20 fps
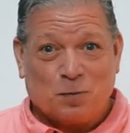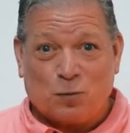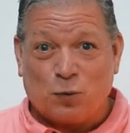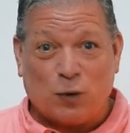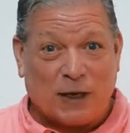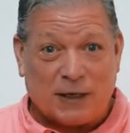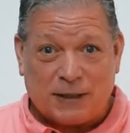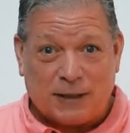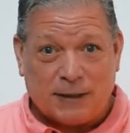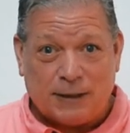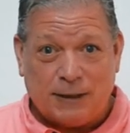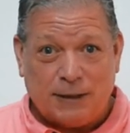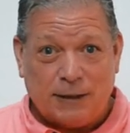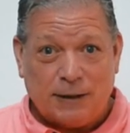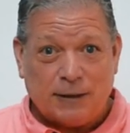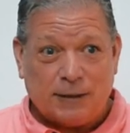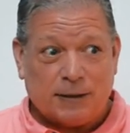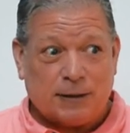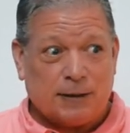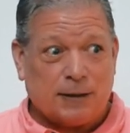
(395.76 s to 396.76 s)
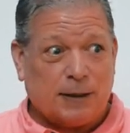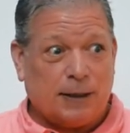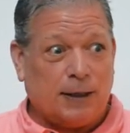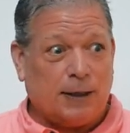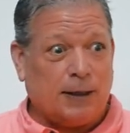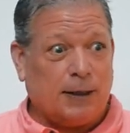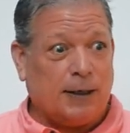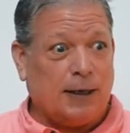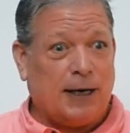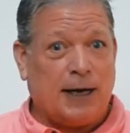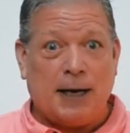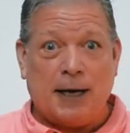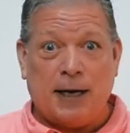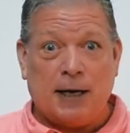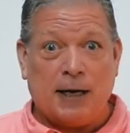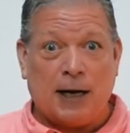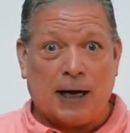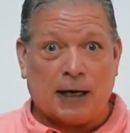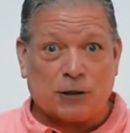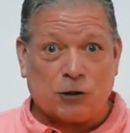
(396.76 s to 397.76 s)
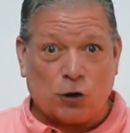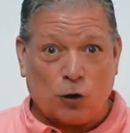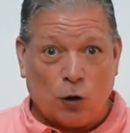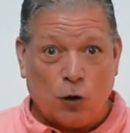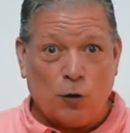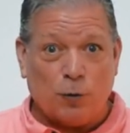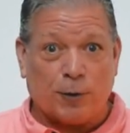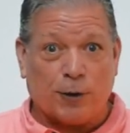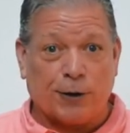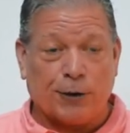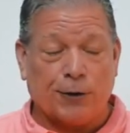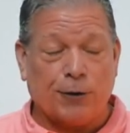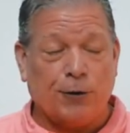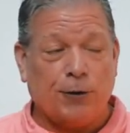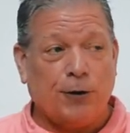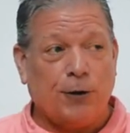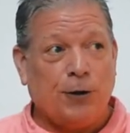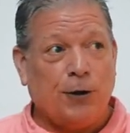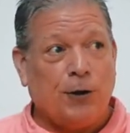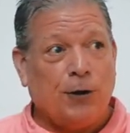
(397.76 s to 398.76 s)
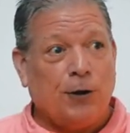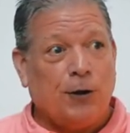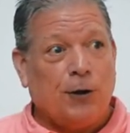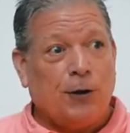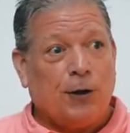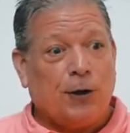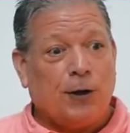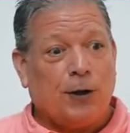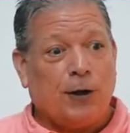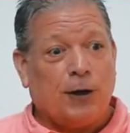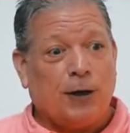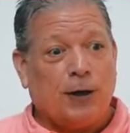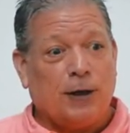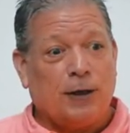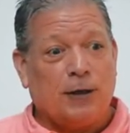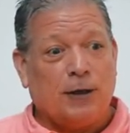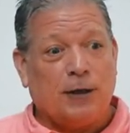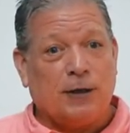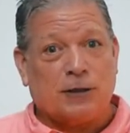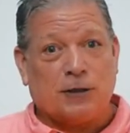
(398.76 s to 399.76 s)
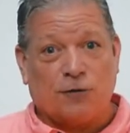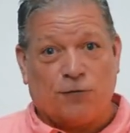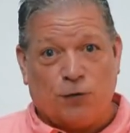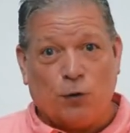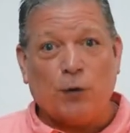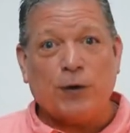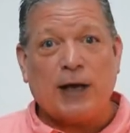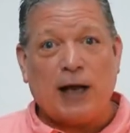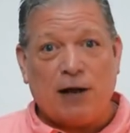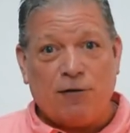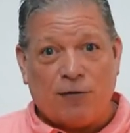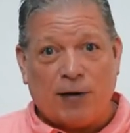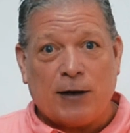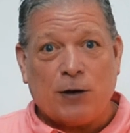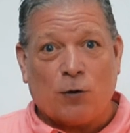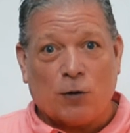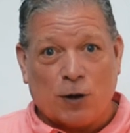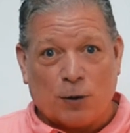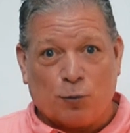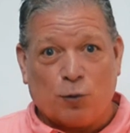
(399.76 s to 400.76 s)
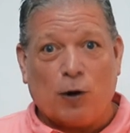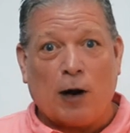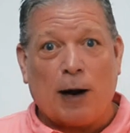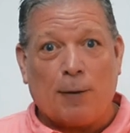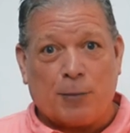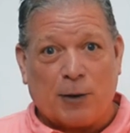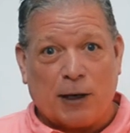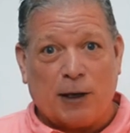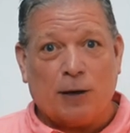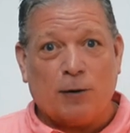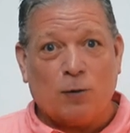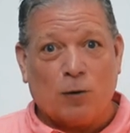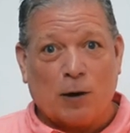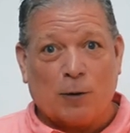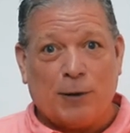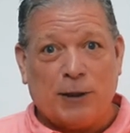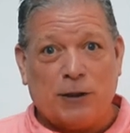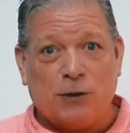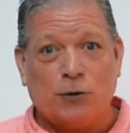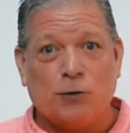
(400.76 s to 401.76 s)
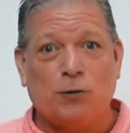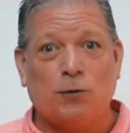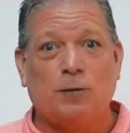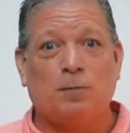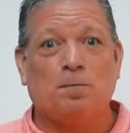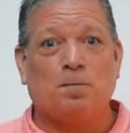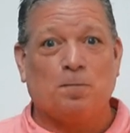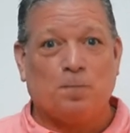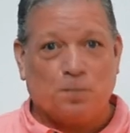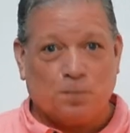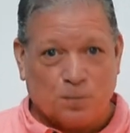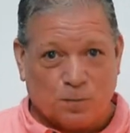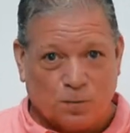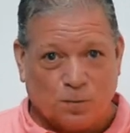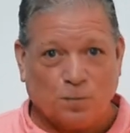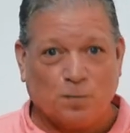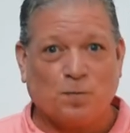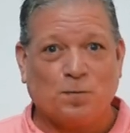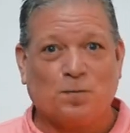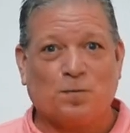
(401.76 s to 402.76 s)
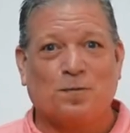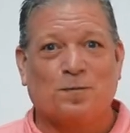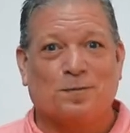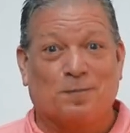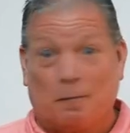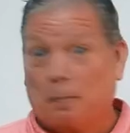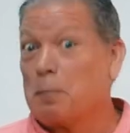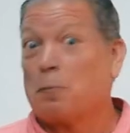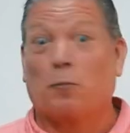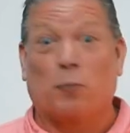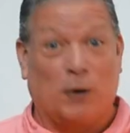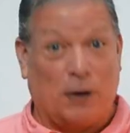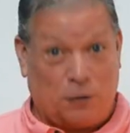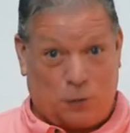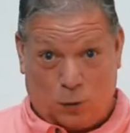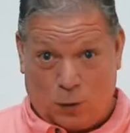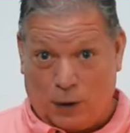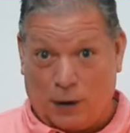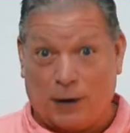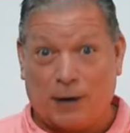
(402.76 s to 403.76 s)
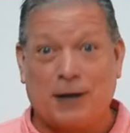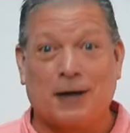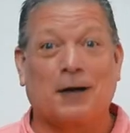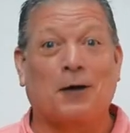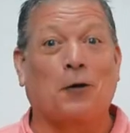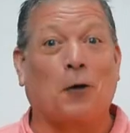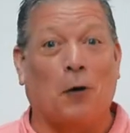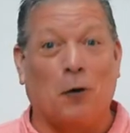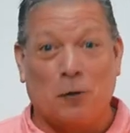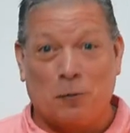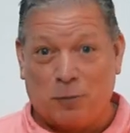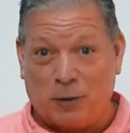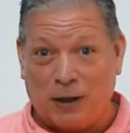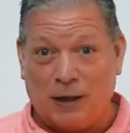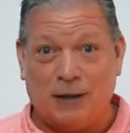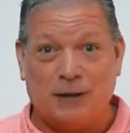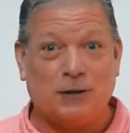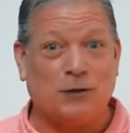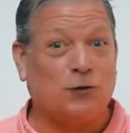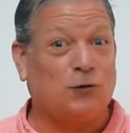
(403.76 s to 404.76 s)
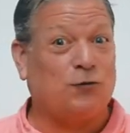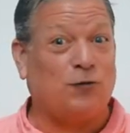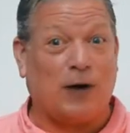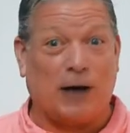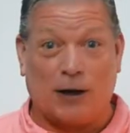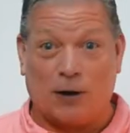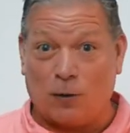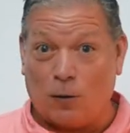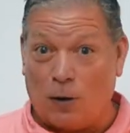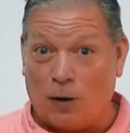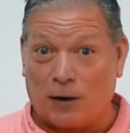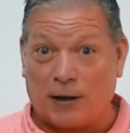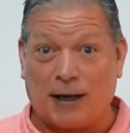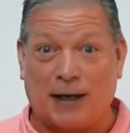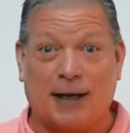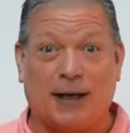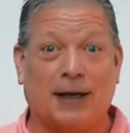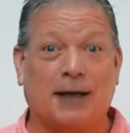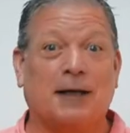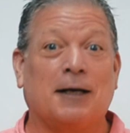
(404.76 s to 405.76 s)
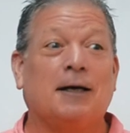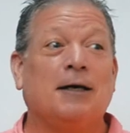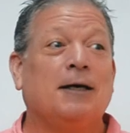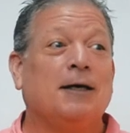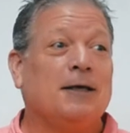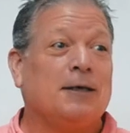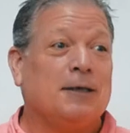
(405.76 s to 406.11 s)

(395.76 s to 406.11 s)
processes. And in October, it's a 4-day event on the property where we do breath work, cold plunge, fire walking,